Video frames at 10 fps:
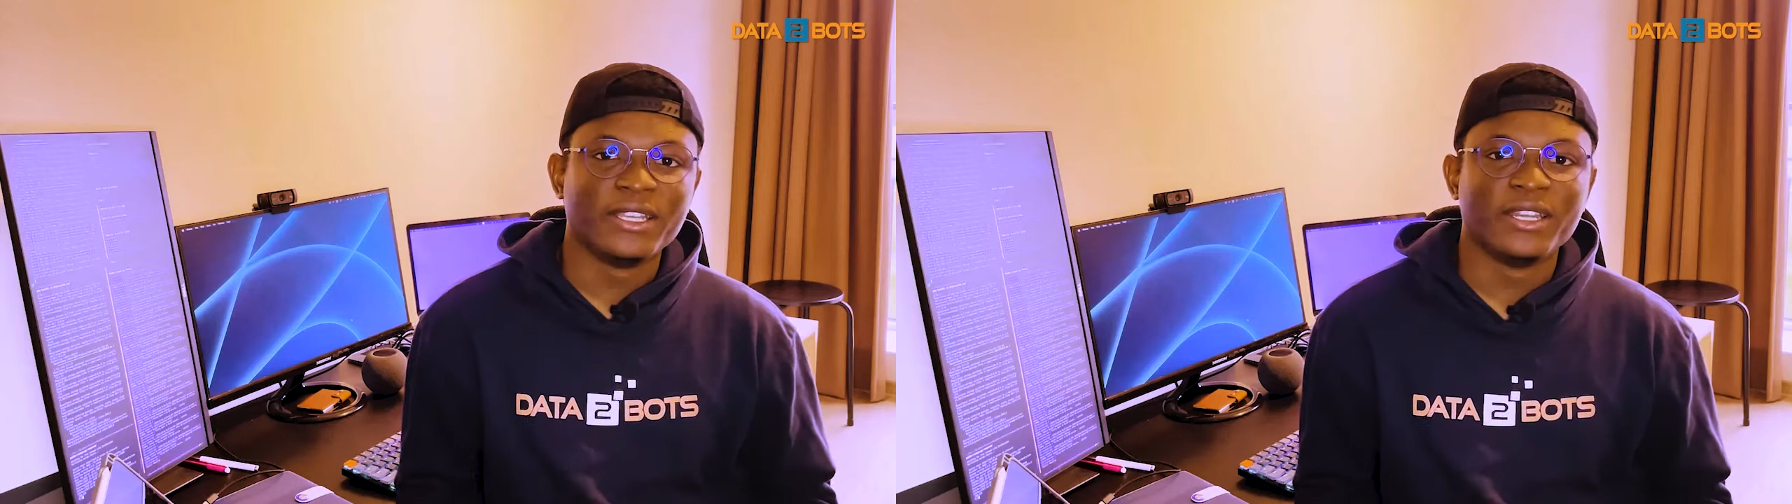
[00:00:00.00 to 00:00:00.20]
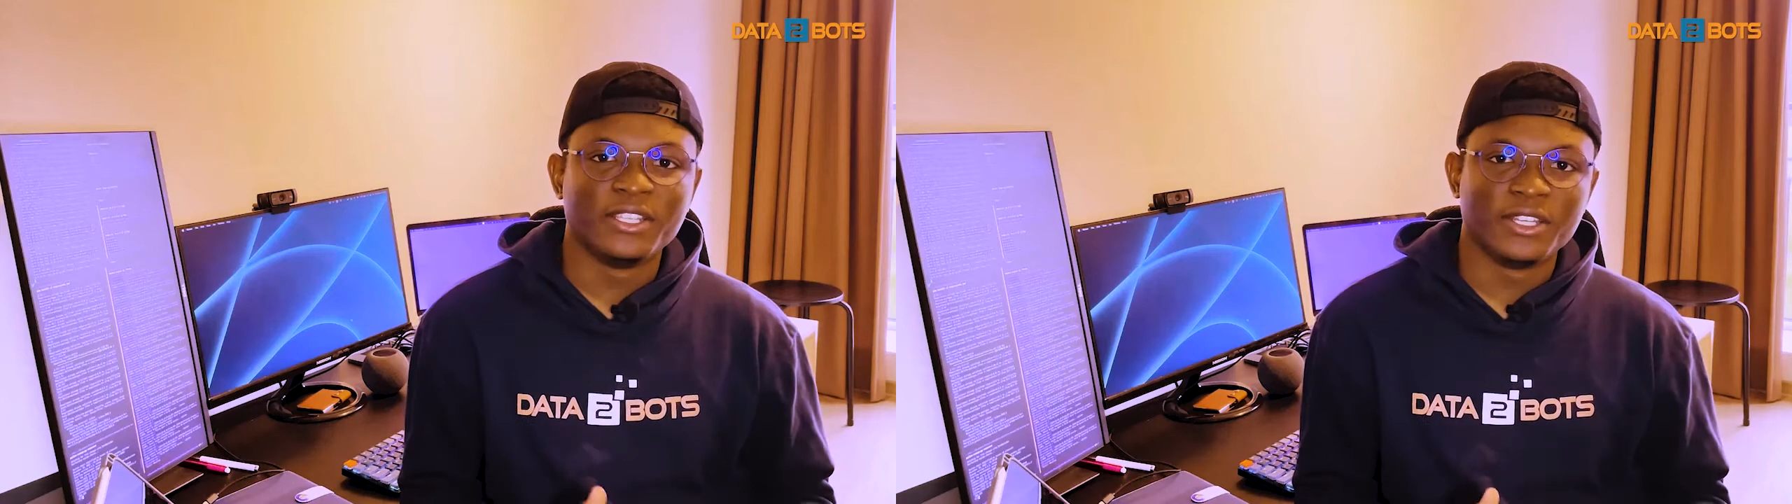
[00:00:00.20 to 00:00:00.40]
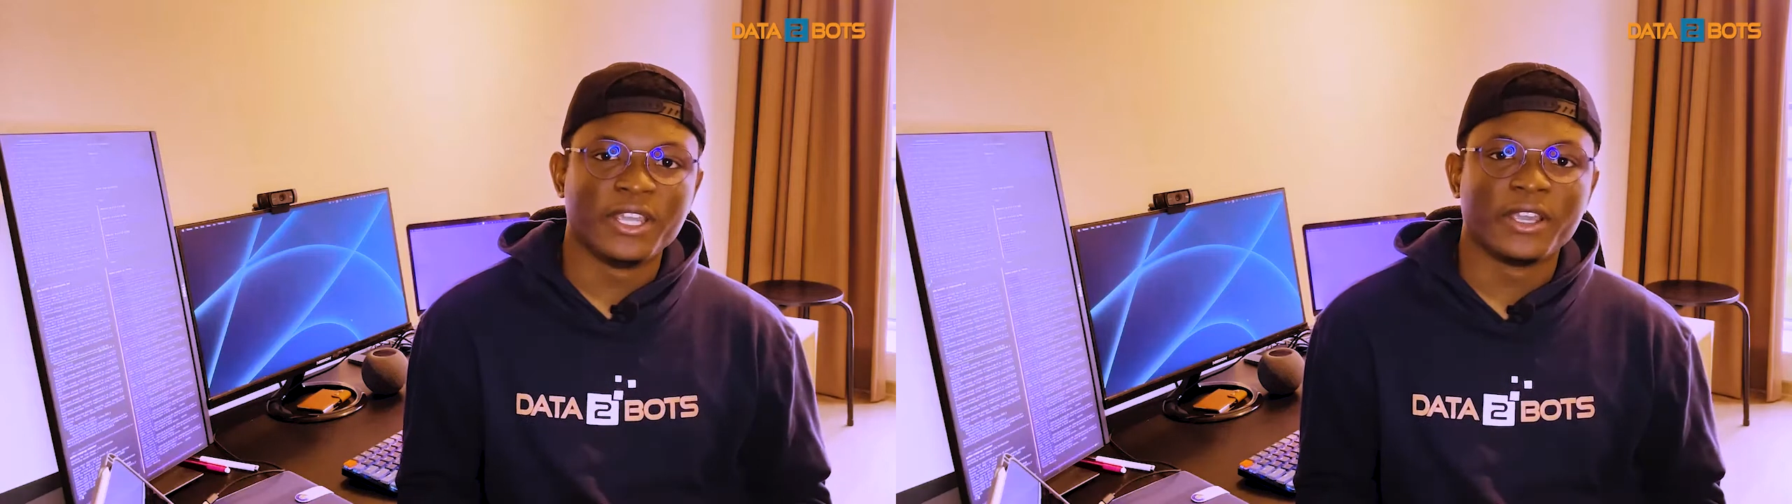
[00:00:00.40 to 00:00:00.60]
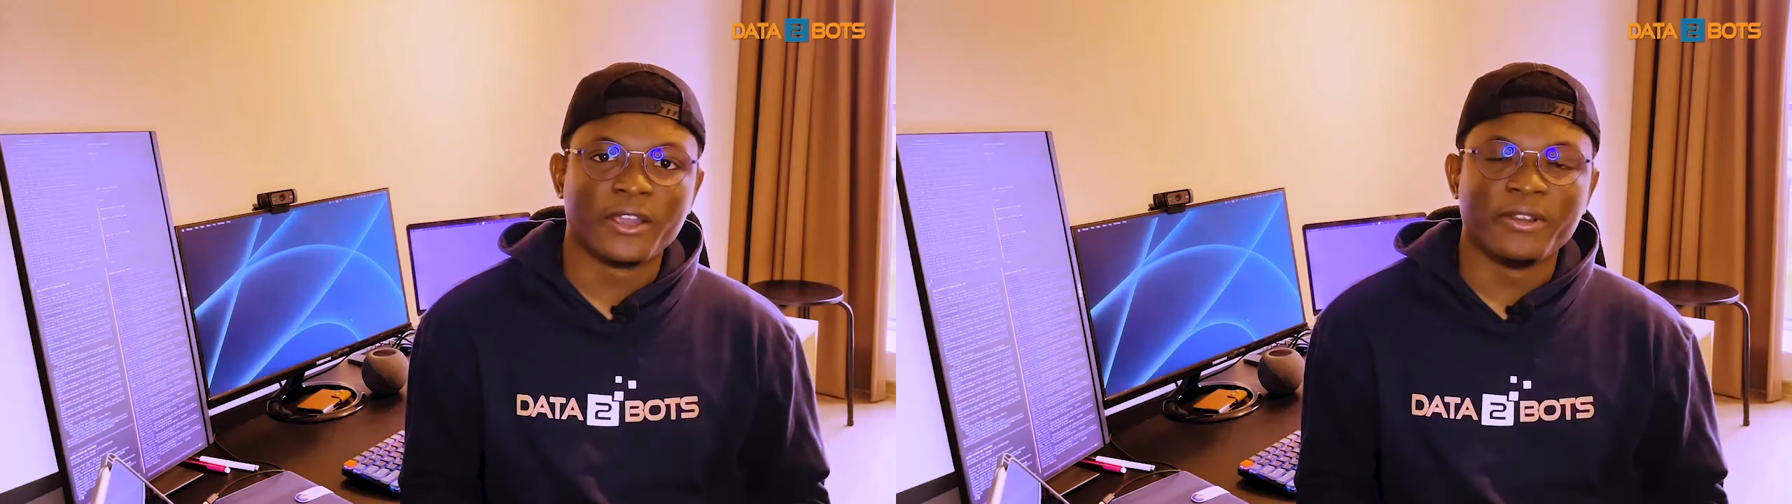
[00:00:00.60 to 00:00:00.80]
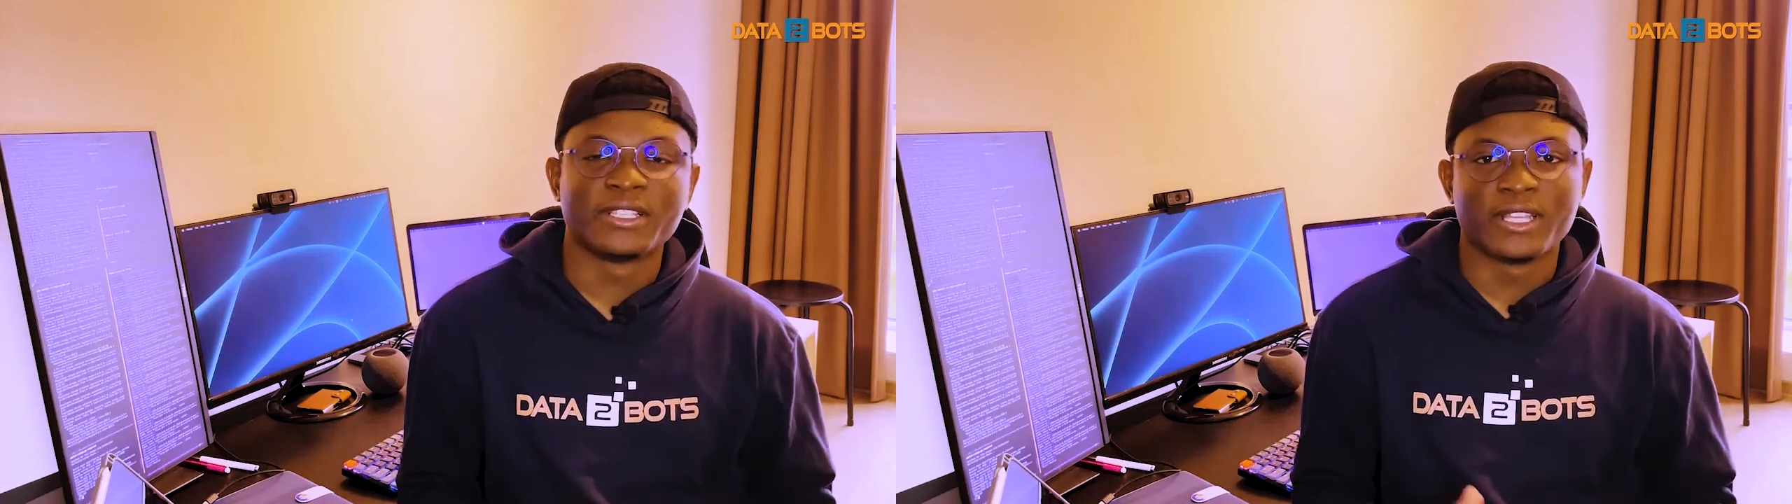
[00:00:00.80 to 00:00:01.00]
data engineering
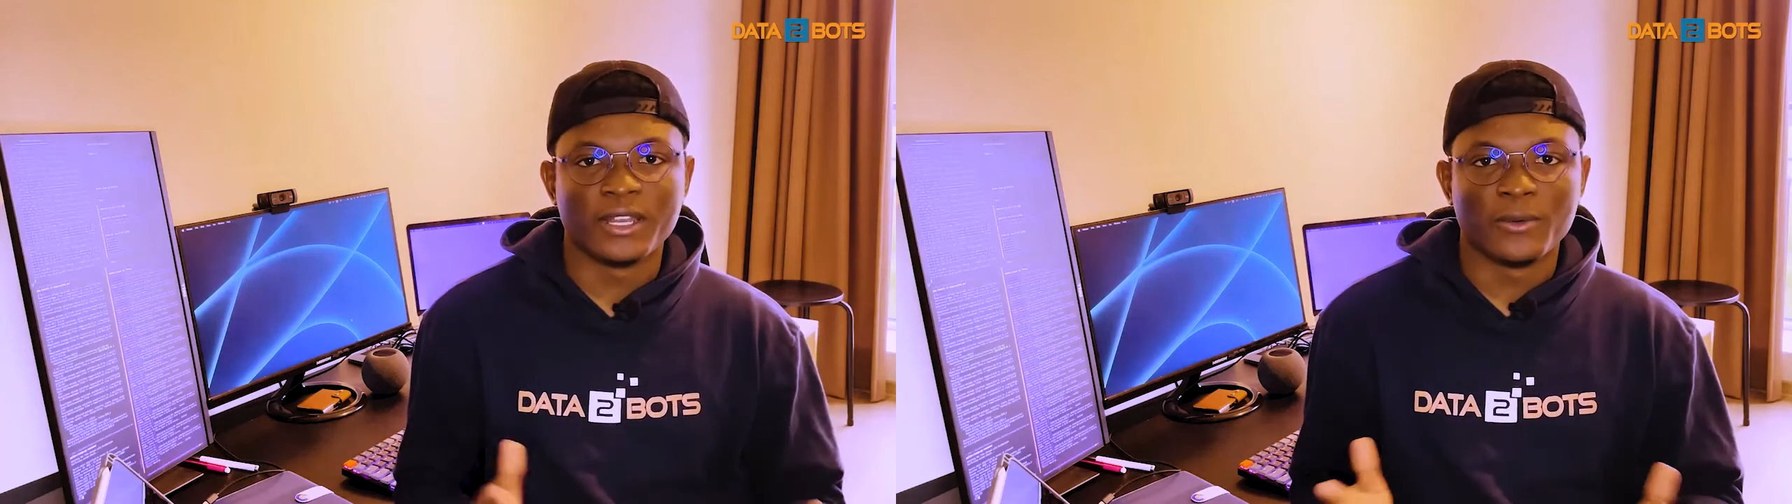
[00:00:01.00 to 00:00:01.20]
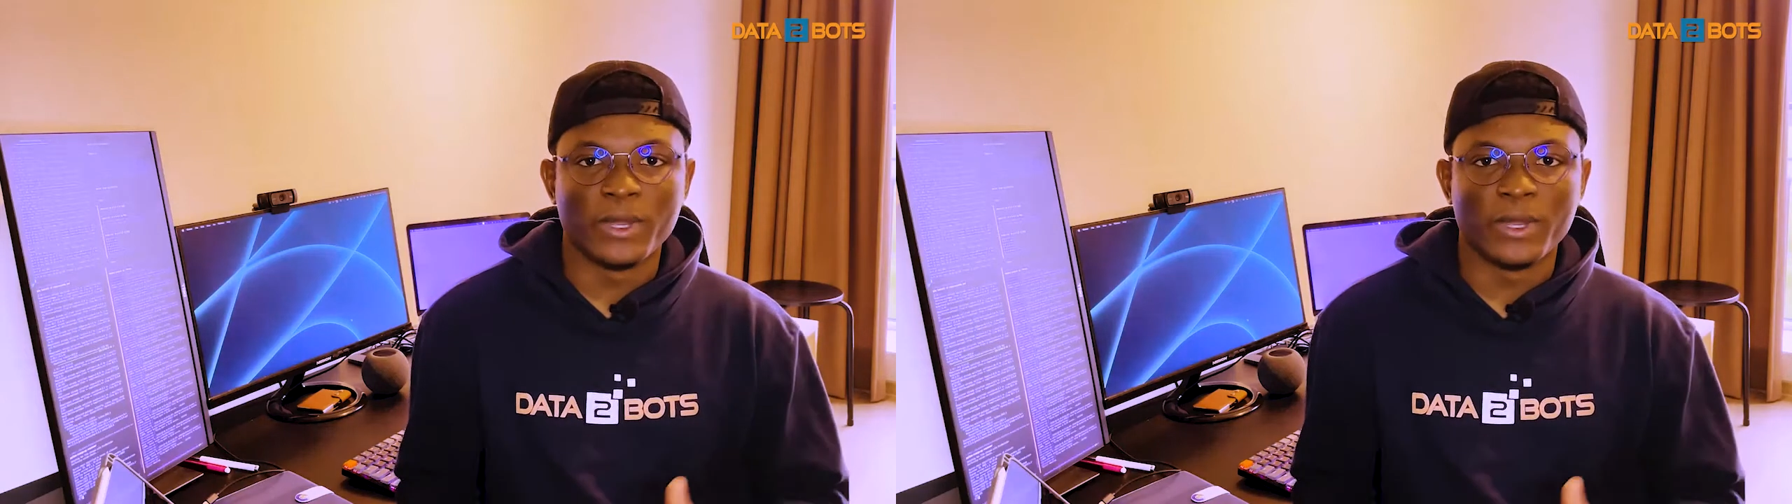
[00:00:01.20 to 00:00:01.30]
career started